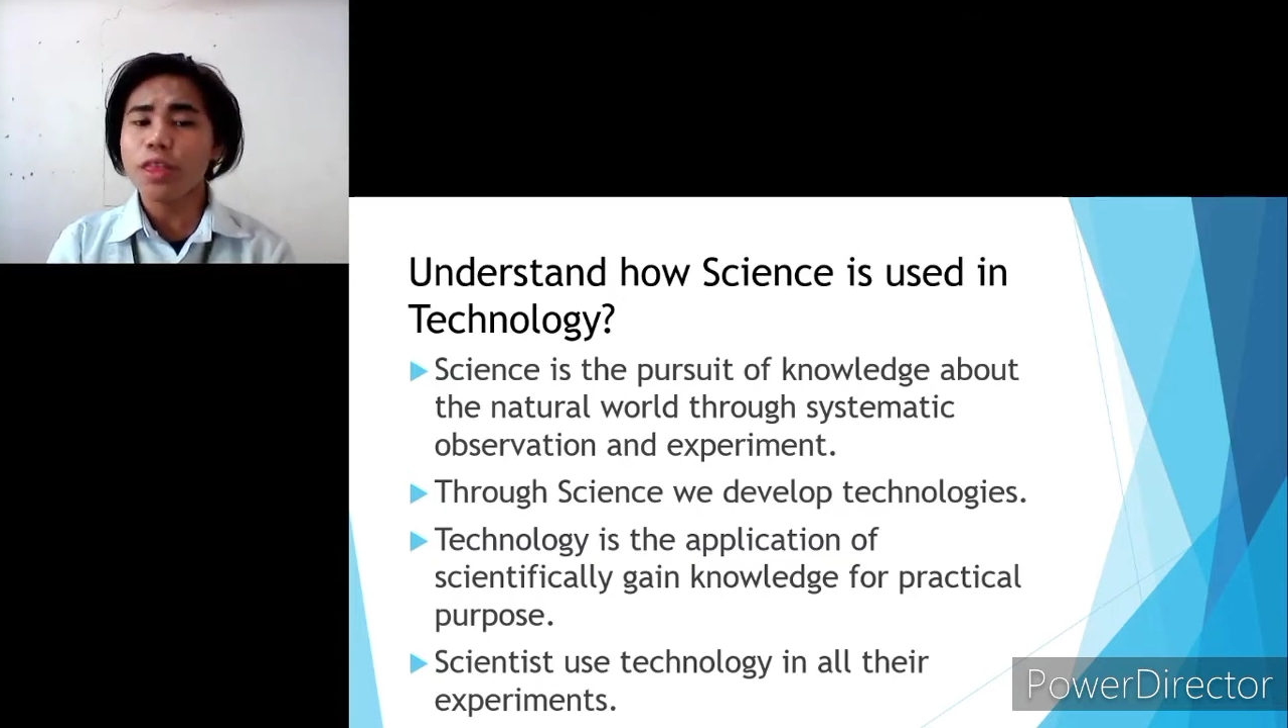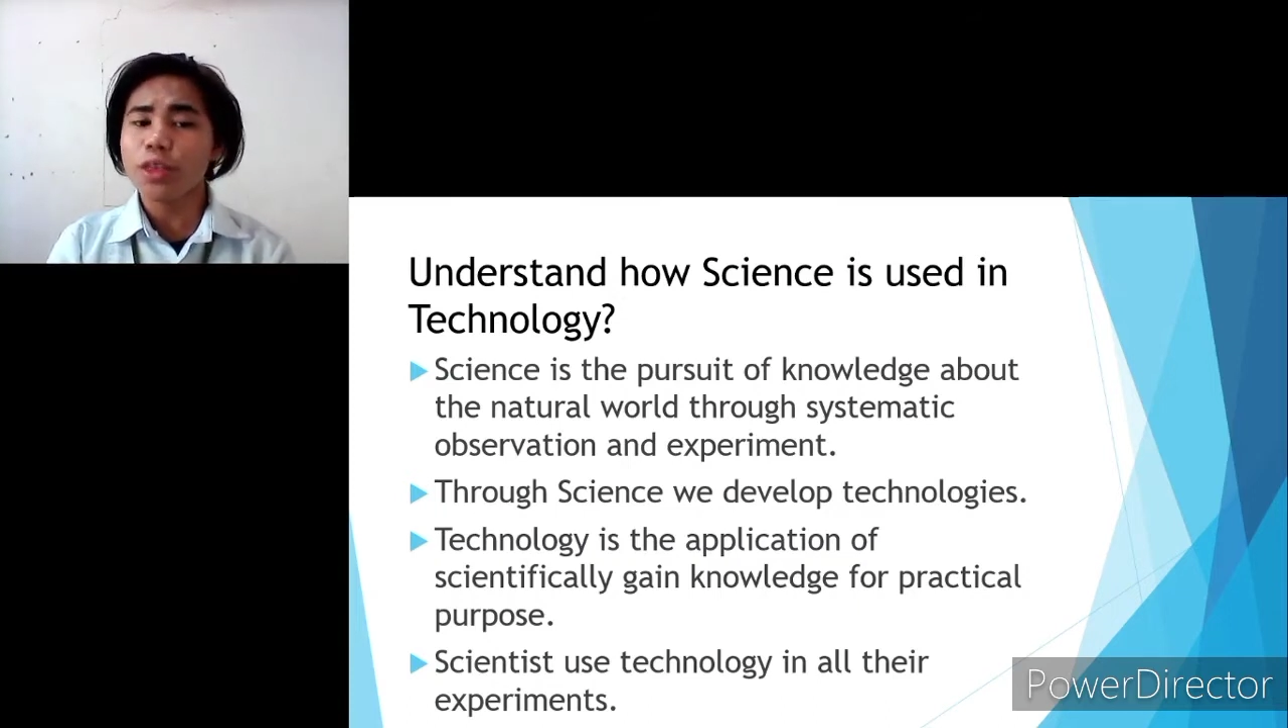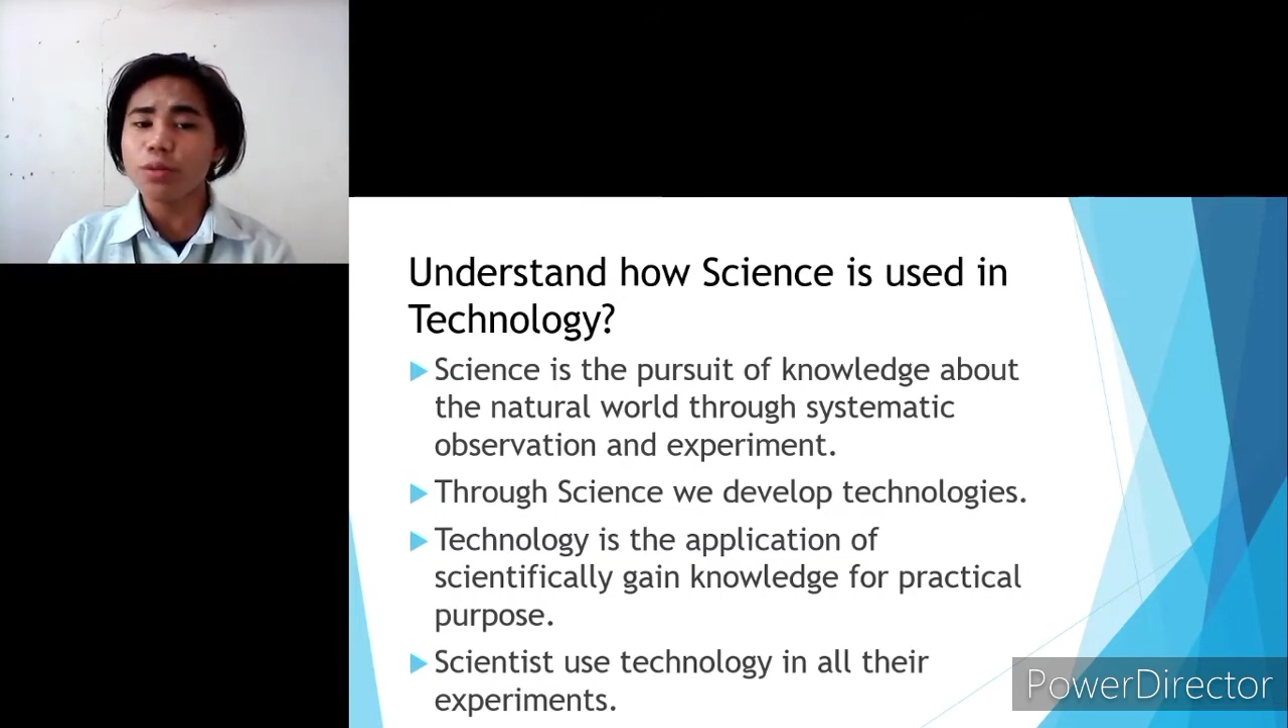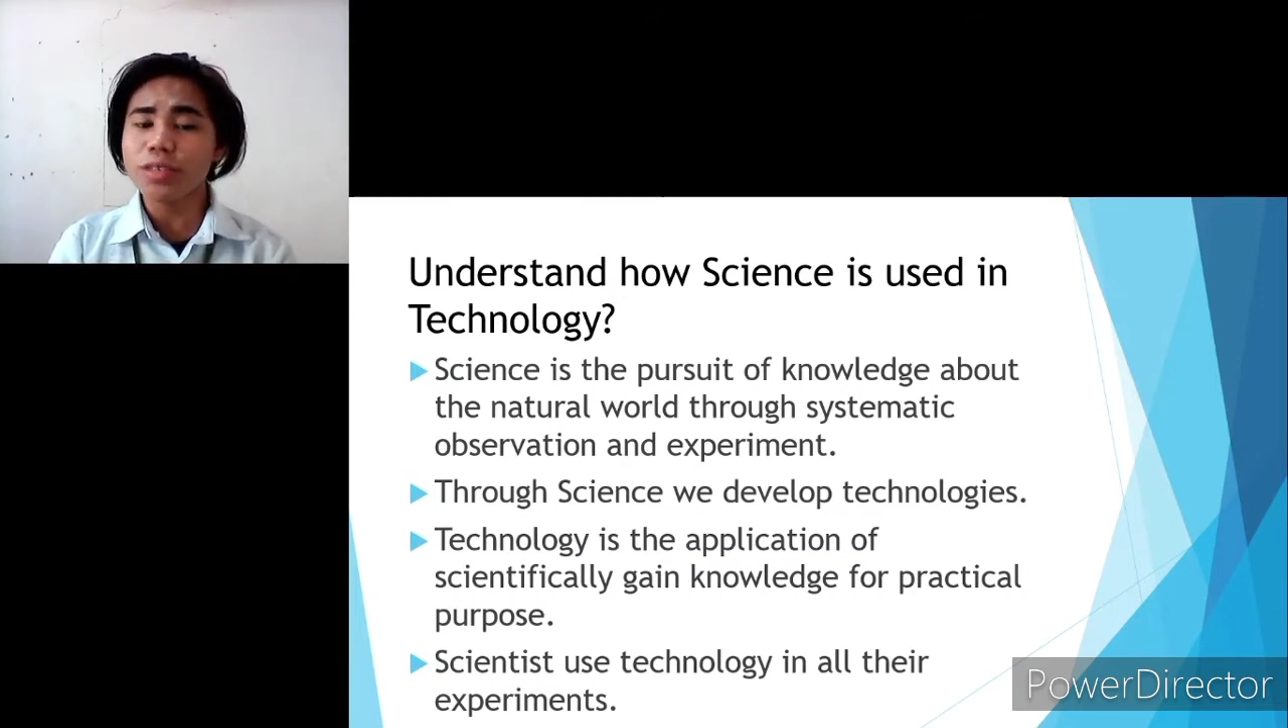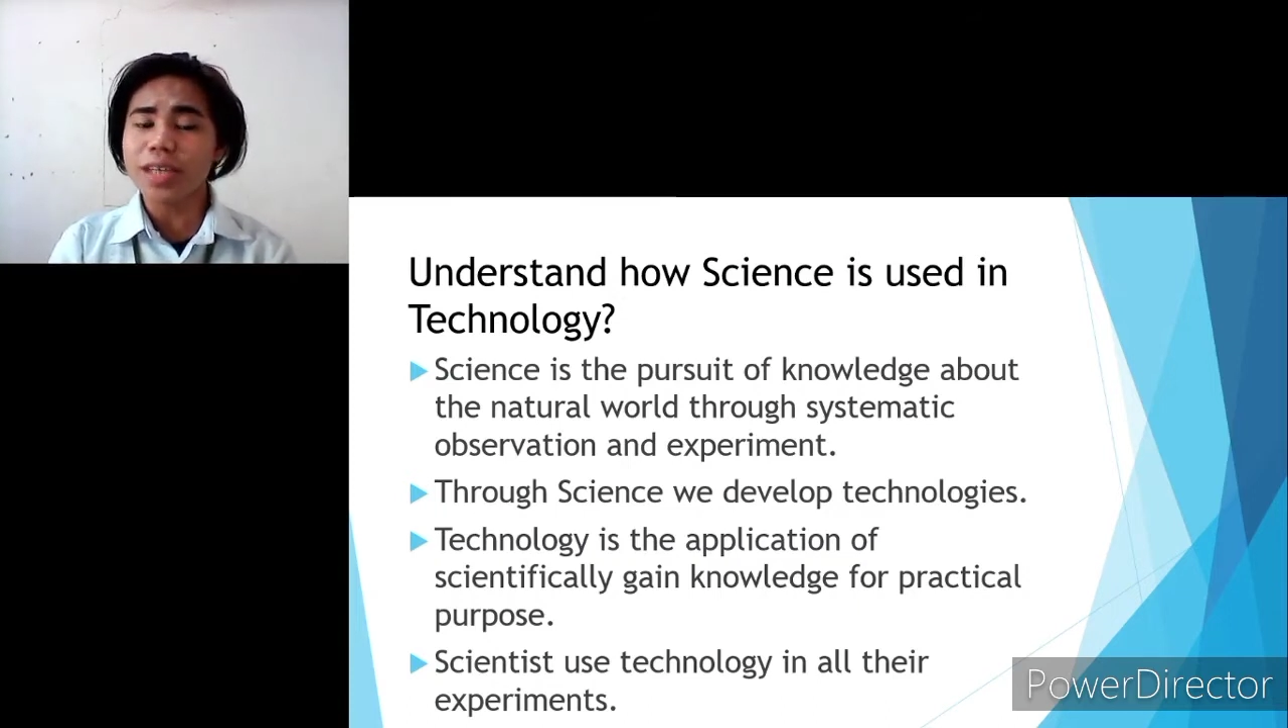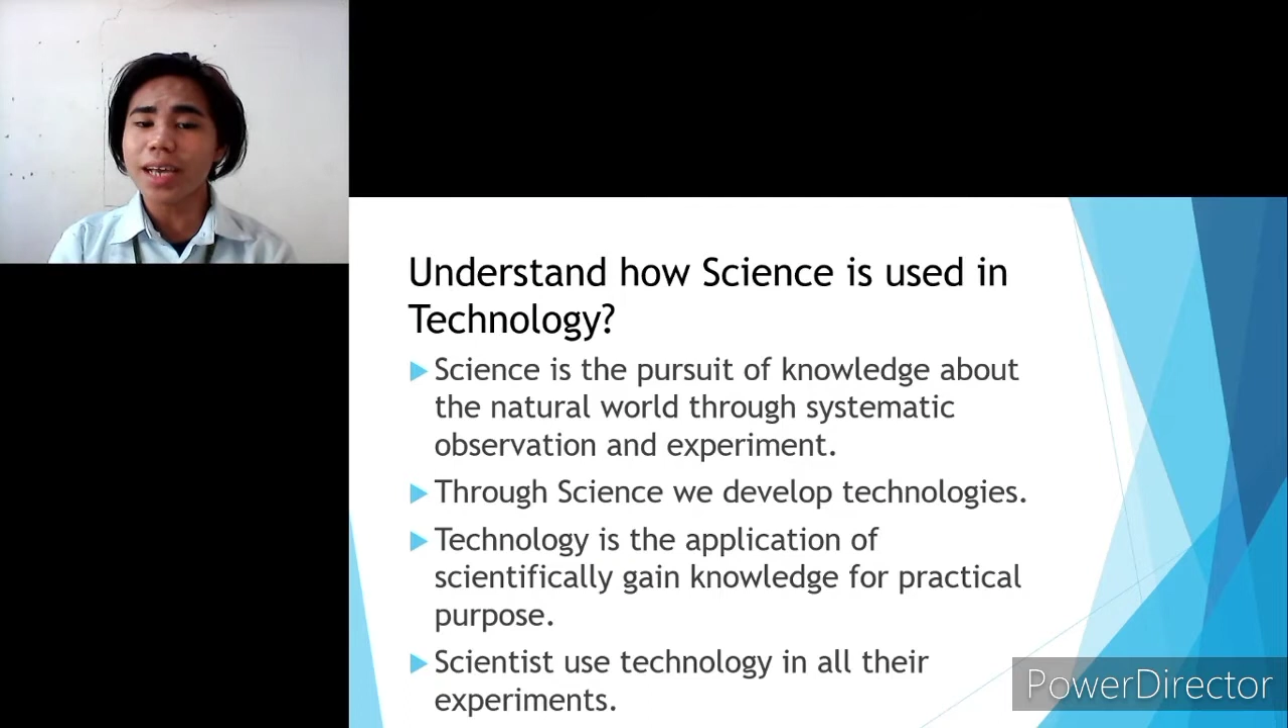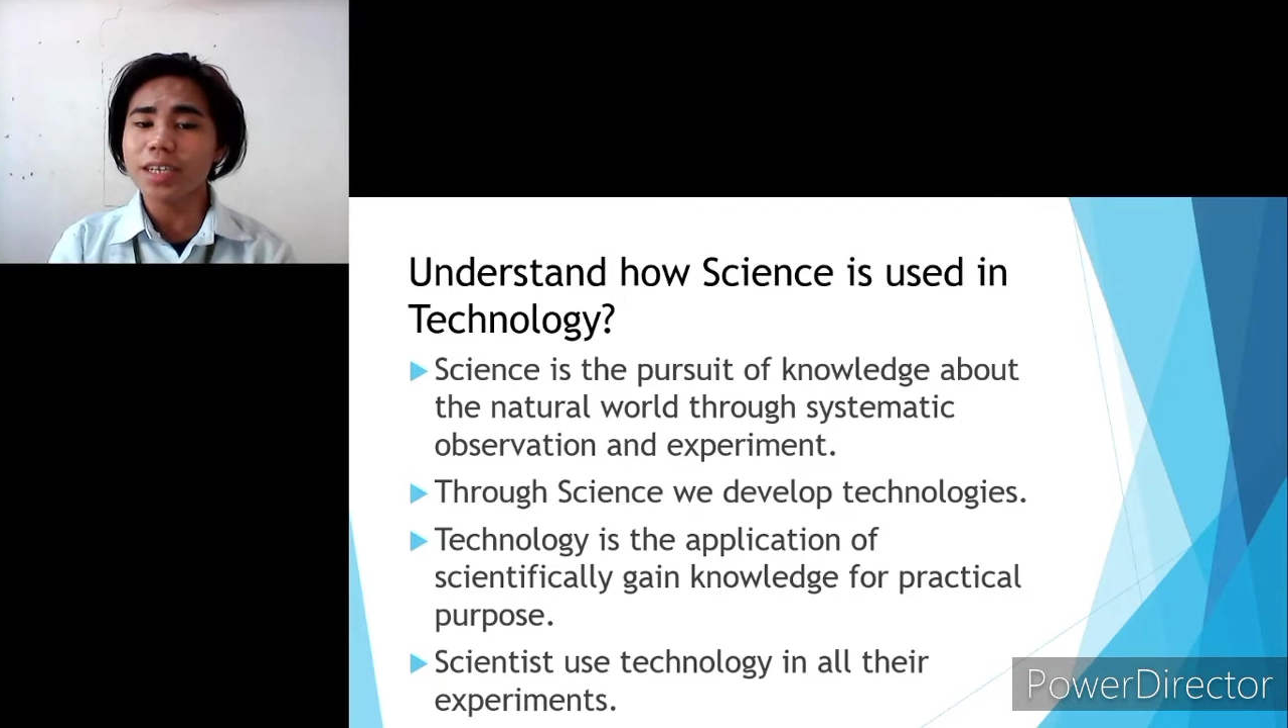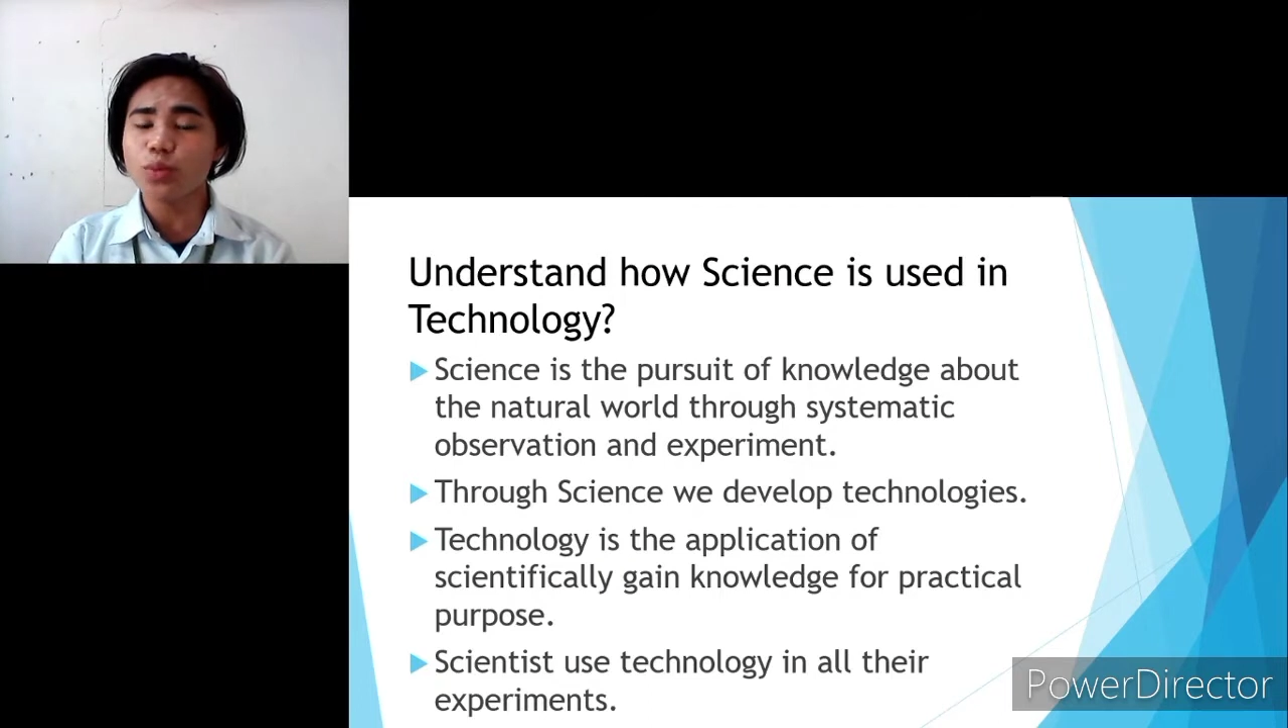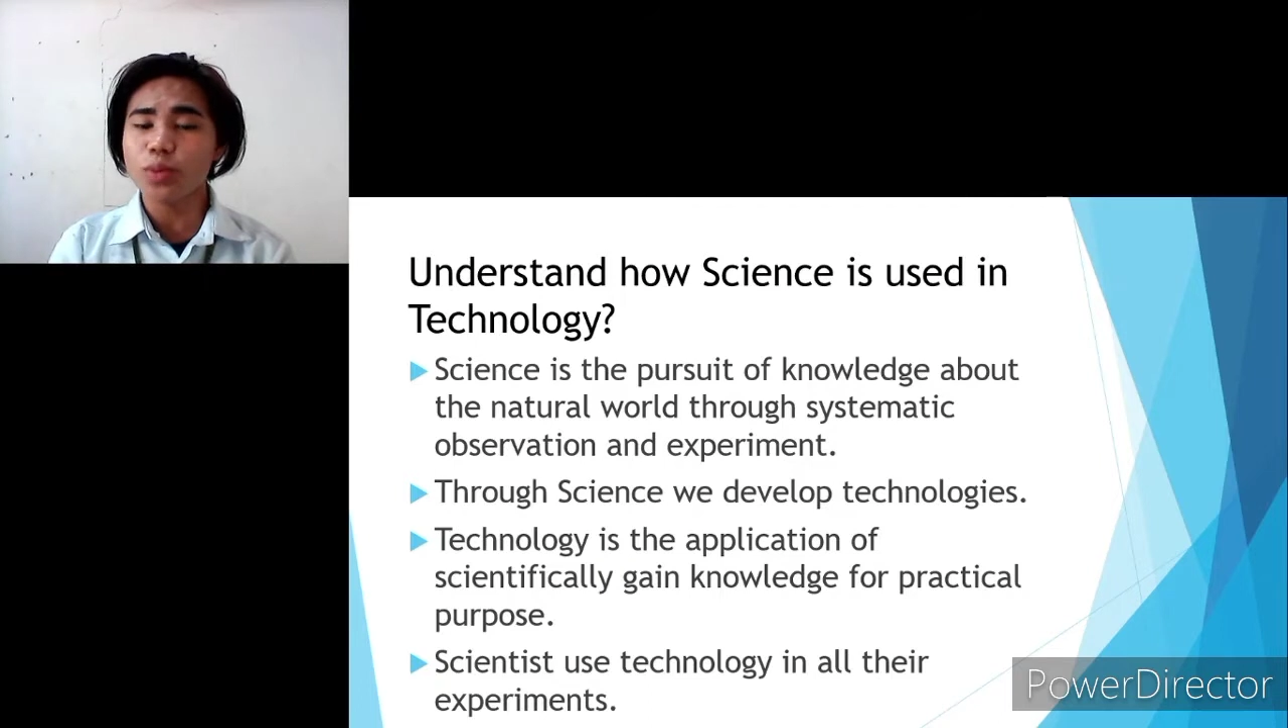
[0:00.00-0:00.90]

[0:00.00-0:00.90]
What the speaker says: Through science,